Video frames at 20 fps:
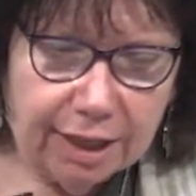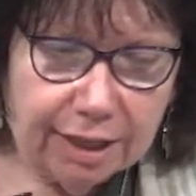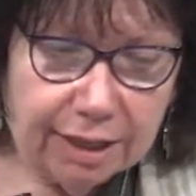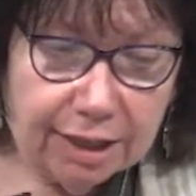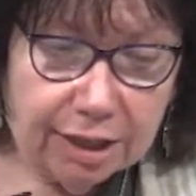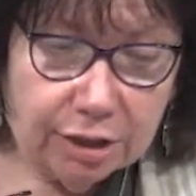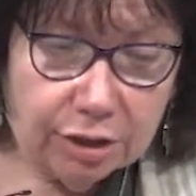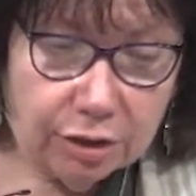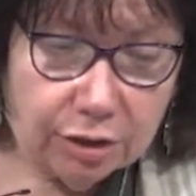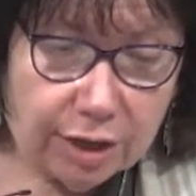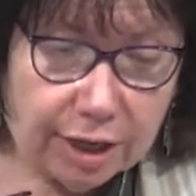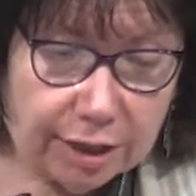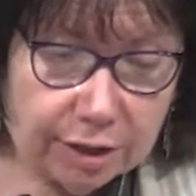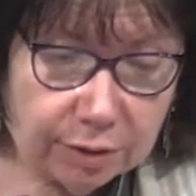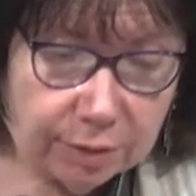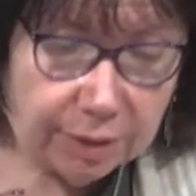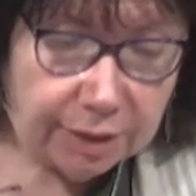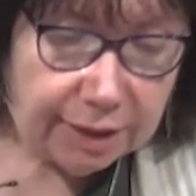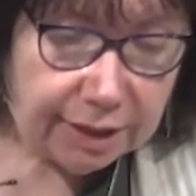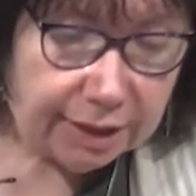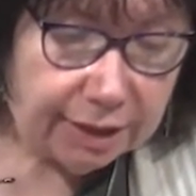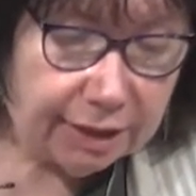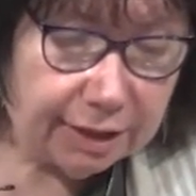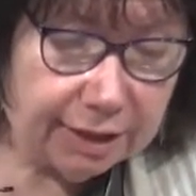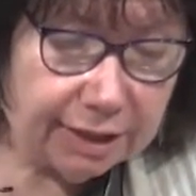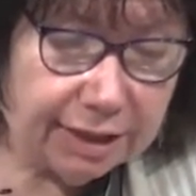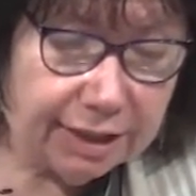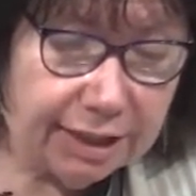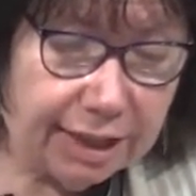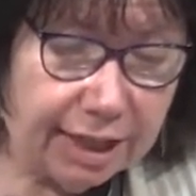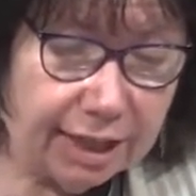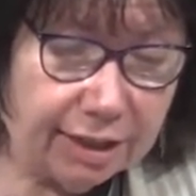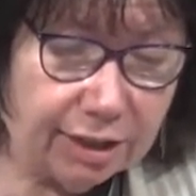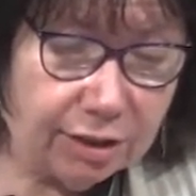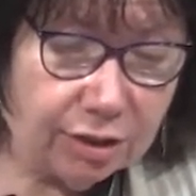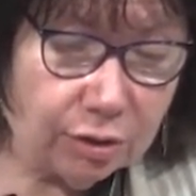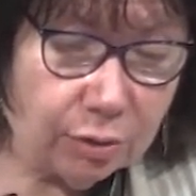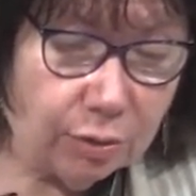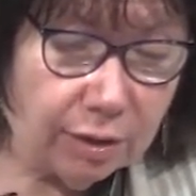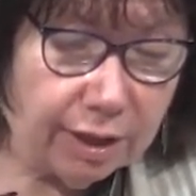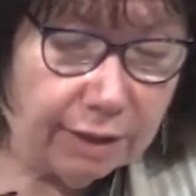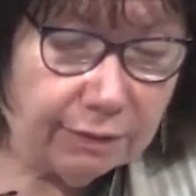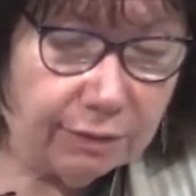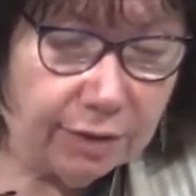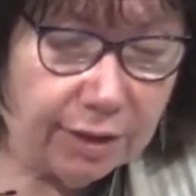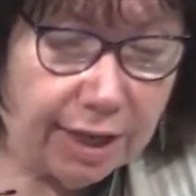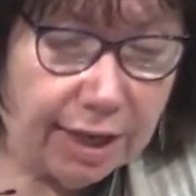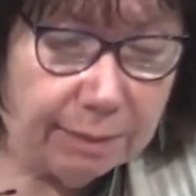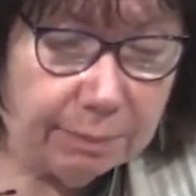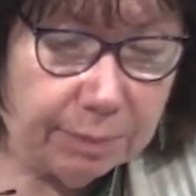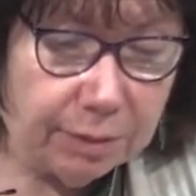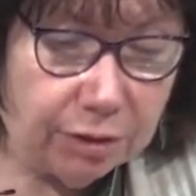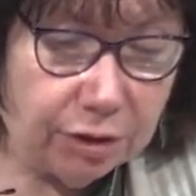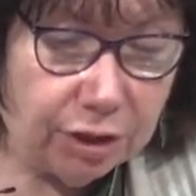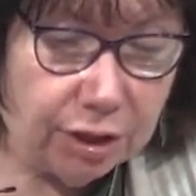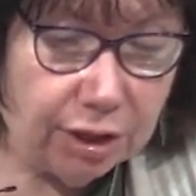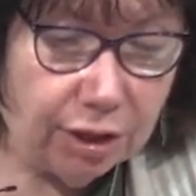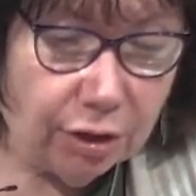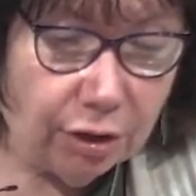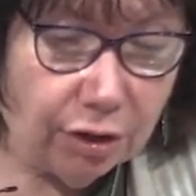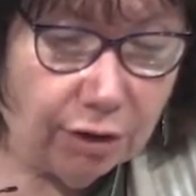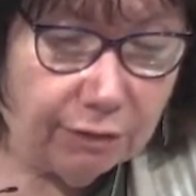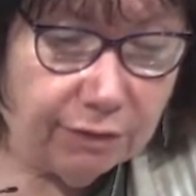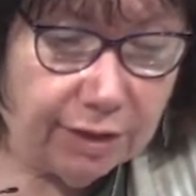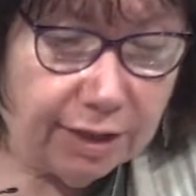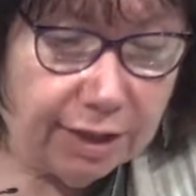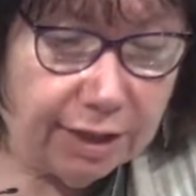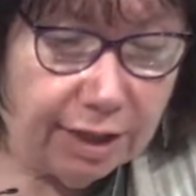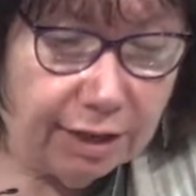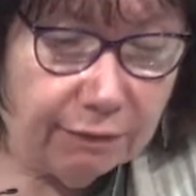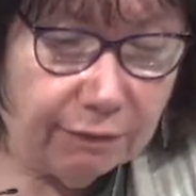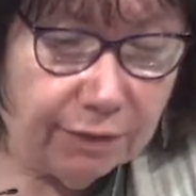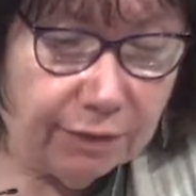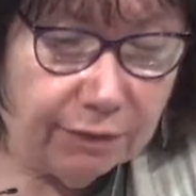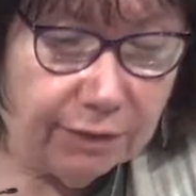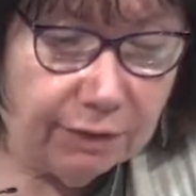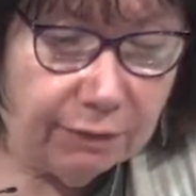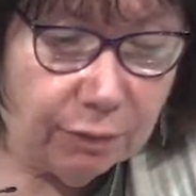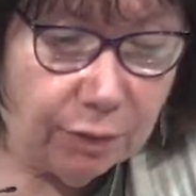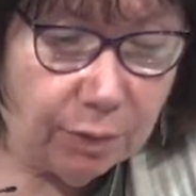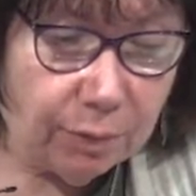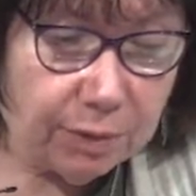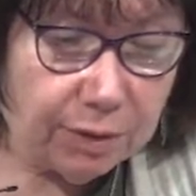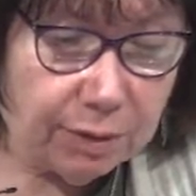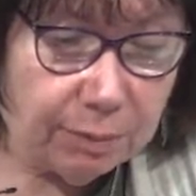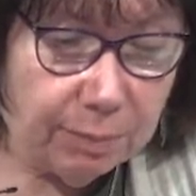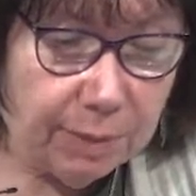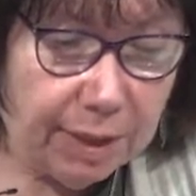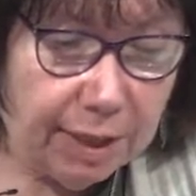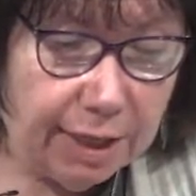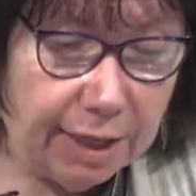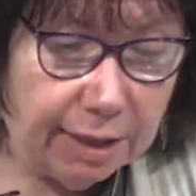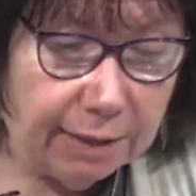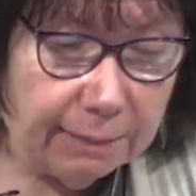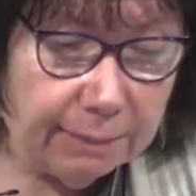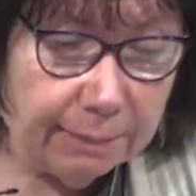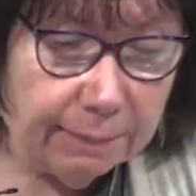Teacher actually didn't stay at the school after that, but she curved it, and a 54 was a B.